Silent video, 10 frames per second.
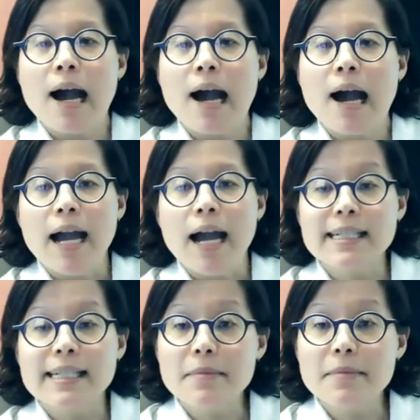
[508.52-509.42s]
And as I
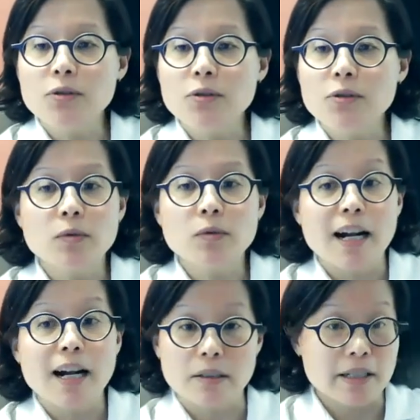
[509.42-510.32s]
mentioned, we're not really
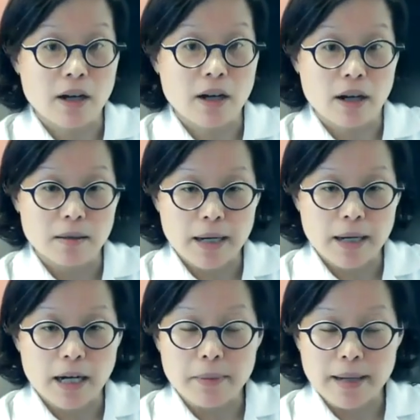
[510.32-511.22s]
going to be talking
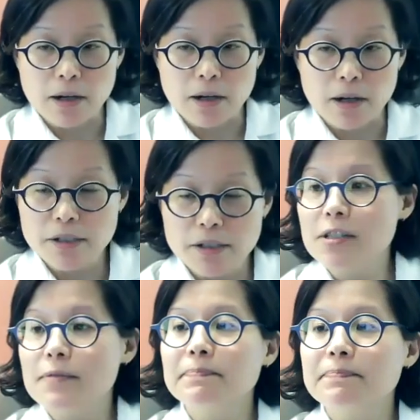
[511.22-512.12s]
about bowel issues.